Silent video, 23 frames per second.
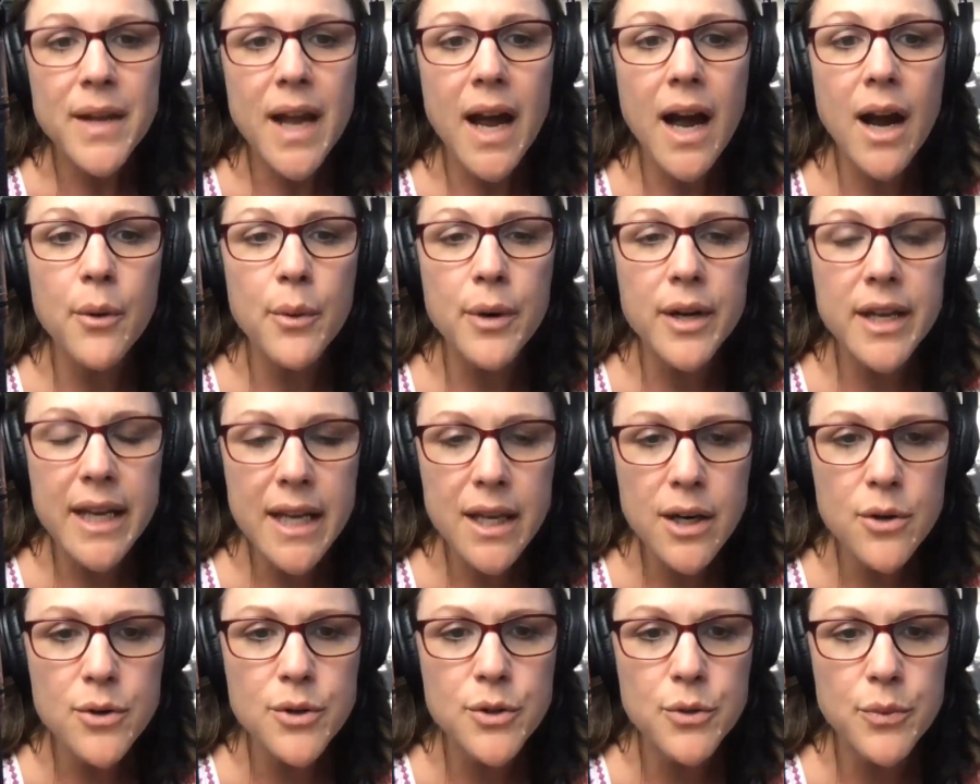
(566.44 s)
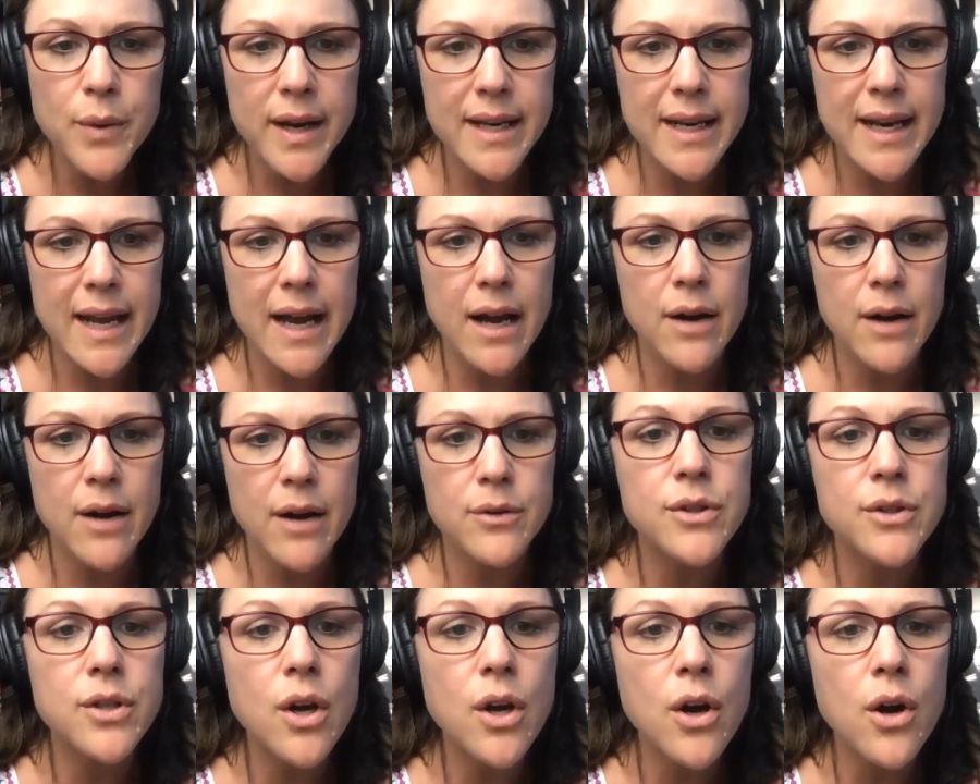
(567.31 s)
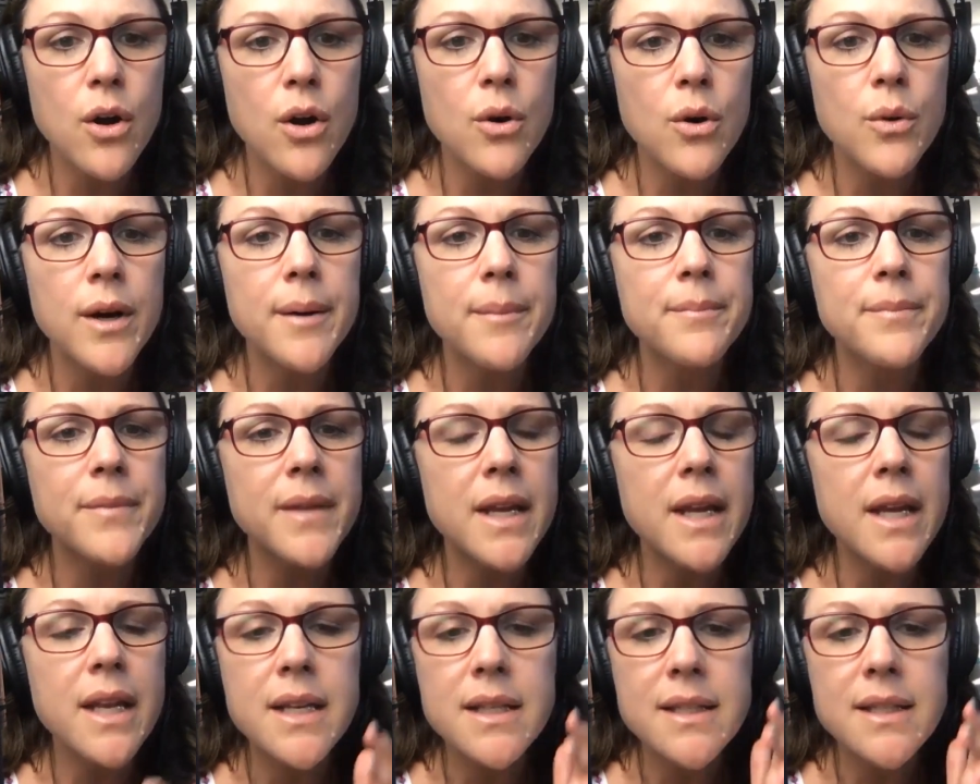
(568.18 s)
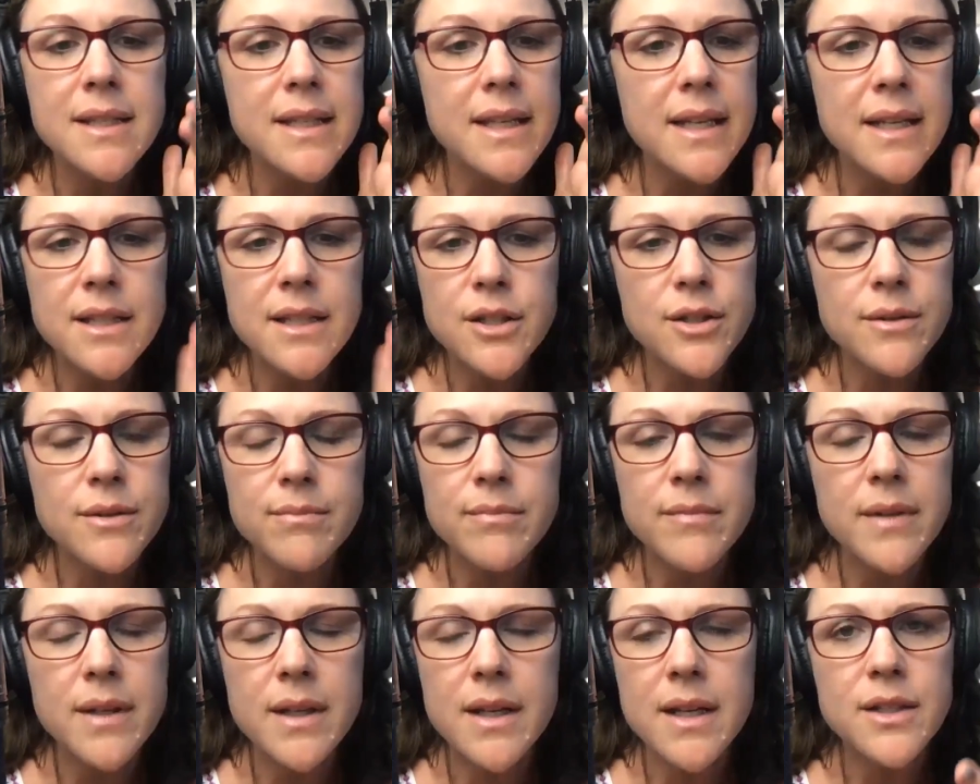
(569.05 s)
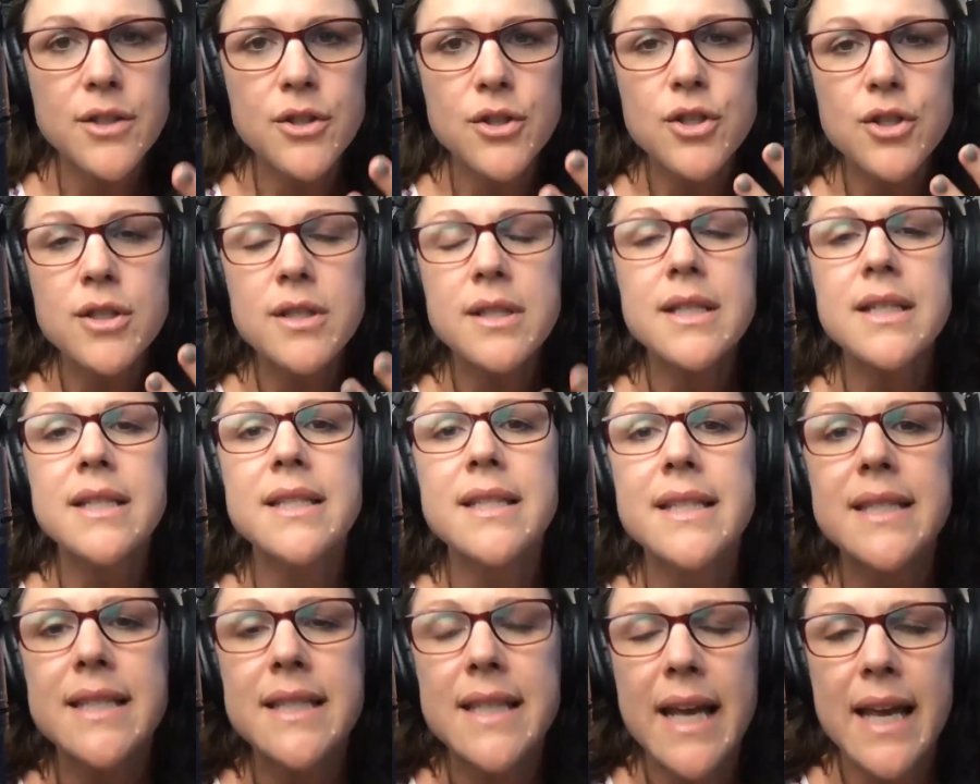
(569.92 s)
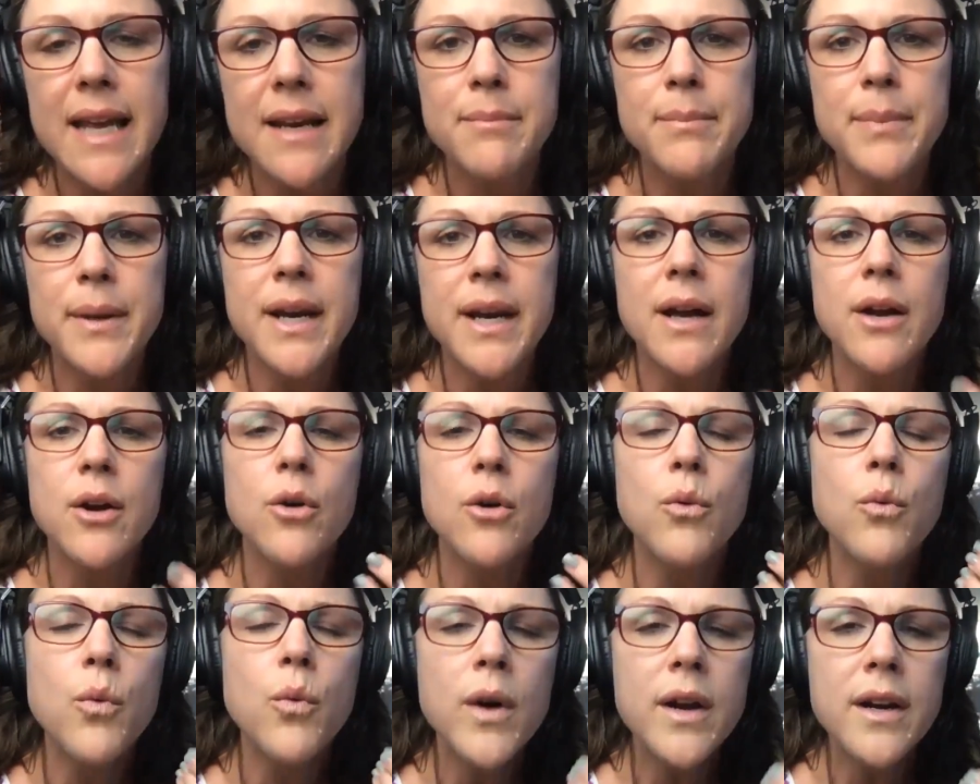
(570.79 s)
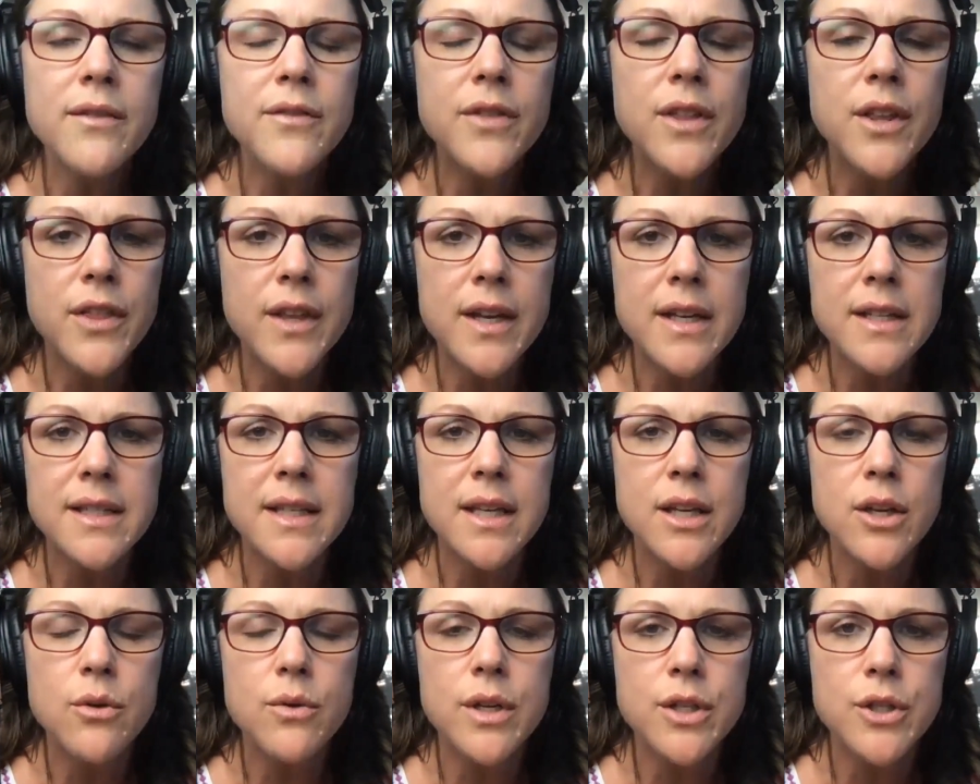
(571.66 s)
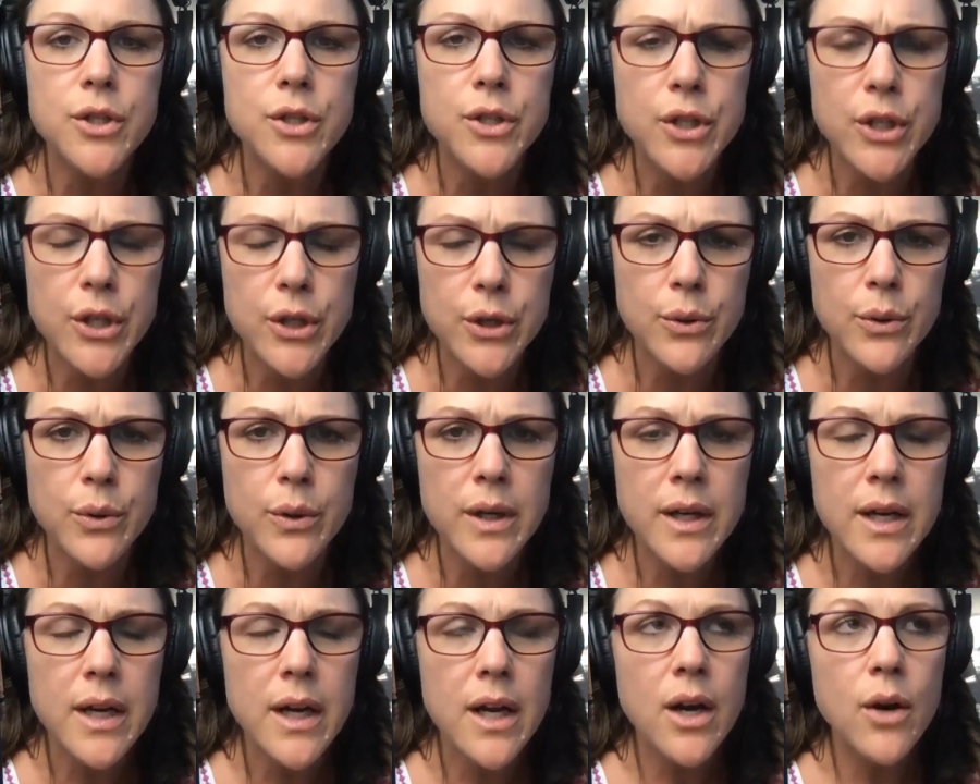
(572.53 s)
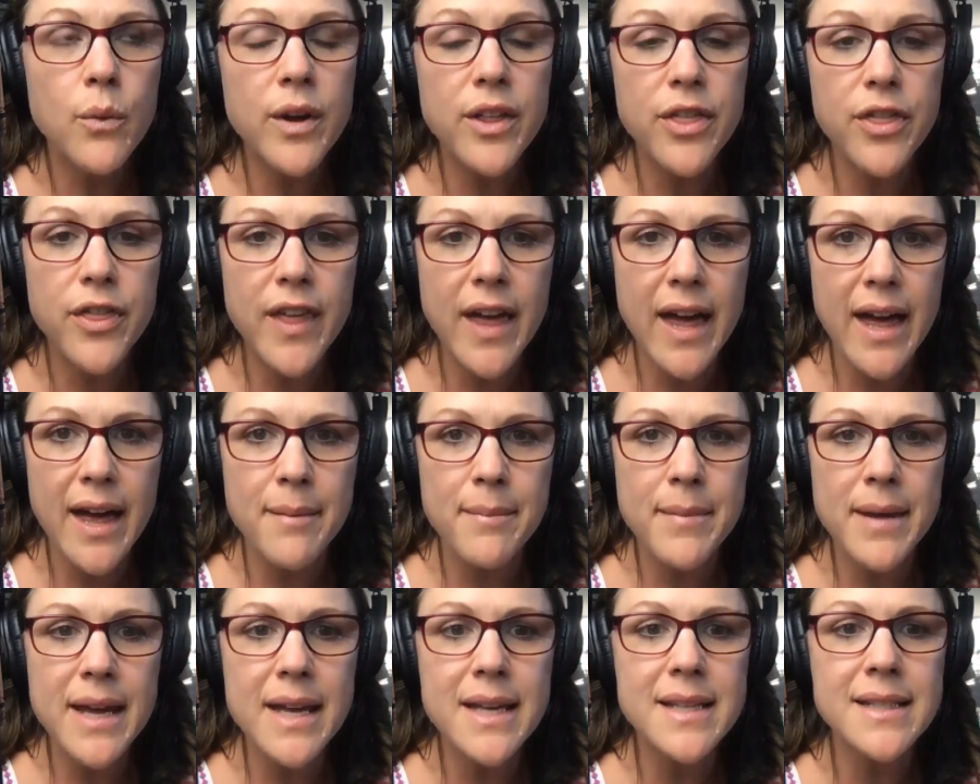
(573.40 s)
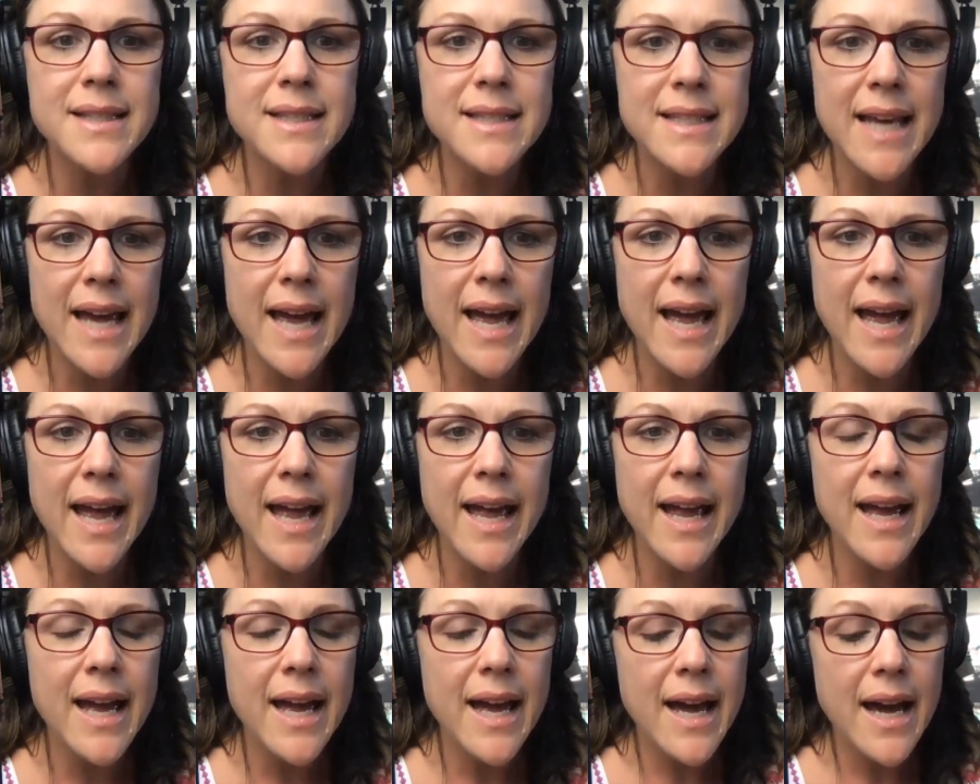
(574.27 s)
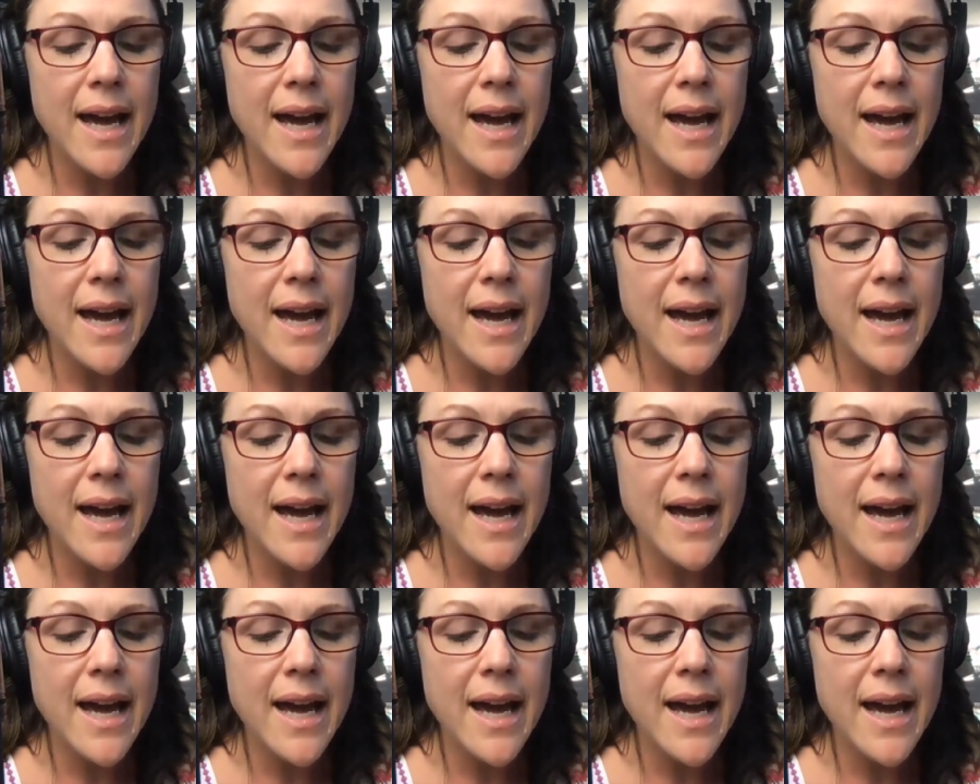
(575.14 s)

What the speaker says: our kiddos right now. So it's just insane. But one of the things that you can do with them is say